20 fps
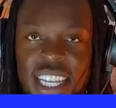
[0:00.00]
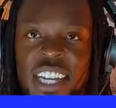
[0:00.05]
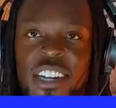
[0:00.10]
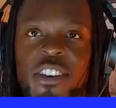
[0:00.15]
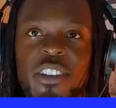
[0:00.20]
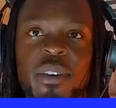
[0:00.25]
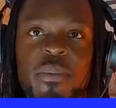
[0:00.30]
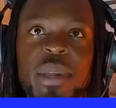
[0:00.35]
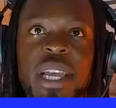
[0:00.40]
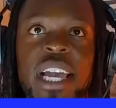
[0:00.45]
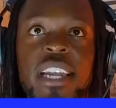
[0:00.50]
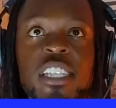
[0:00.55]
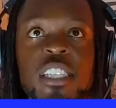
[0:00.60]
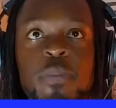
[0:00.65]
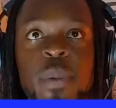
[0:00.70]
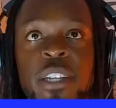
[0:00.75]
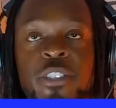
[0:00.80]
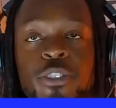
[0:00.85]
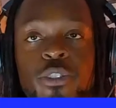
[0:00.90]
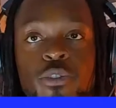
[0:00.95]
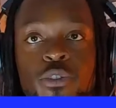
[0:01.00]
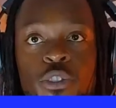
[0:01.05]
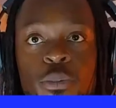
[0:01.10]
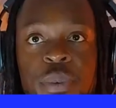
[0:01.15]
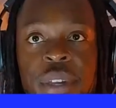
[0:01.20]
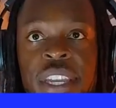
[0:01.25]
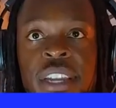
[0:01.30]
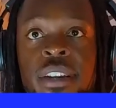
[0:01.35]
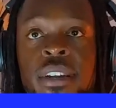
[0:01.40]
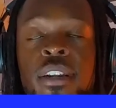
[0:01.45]
know that we got a special group
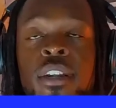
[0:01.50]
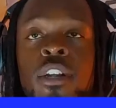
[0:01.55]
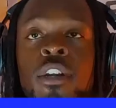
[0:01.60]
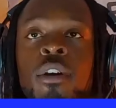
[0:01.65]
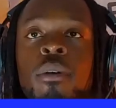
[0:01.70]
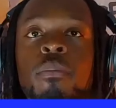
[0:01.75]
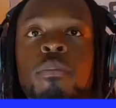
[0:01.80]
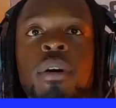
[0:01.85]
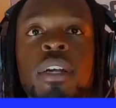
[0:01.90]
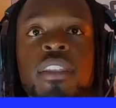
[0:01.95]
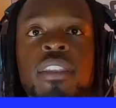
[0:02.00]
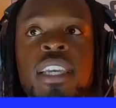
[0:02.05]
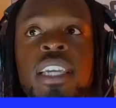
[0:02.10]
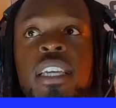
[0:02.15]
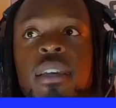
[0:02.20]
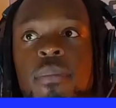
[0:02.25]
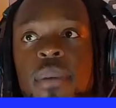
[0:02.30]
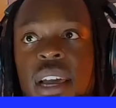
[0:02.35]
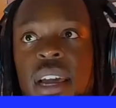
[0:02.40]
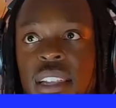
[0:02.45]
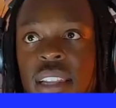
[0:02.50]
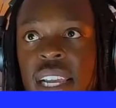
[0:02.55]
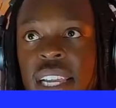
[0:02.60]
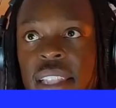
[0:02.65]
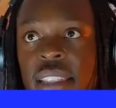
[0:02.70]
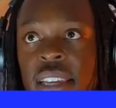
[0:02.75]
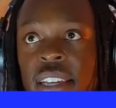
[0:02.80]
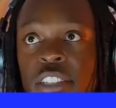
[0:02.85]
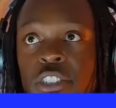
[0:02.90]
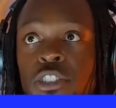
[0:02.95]
here, but think about it
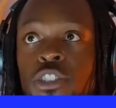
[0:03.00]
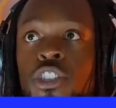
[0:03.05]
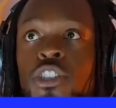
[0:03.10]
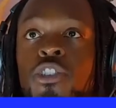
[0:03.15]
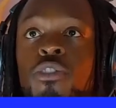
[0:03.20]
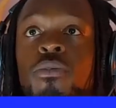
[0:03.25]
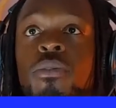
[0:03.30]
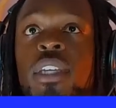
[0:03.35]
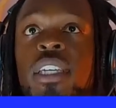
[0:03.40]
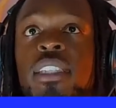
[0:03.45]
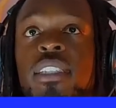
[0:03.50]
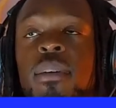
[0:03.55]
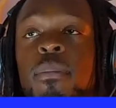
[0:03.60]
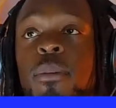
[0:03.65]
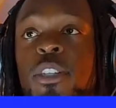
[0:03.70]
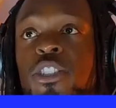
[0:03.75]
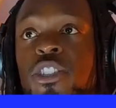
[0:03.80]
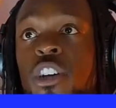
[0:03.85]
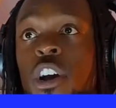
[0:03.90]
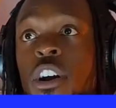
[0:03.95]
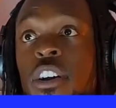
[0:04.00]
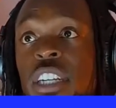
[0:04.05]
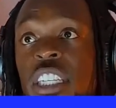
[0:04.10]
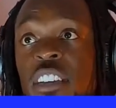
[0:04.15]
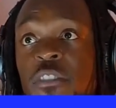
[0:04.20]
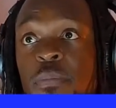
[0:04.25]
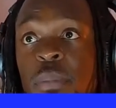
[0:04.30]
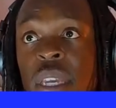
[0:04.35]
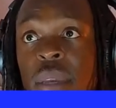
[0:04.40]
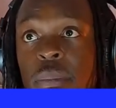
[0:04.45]
like this. Do you think the majority
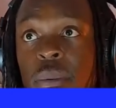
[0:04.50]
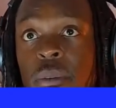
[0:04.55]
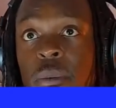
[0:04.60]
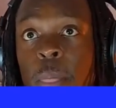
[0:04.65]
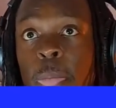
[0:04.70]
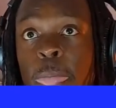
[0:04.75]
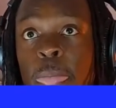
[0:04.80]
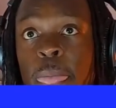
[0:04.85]
of people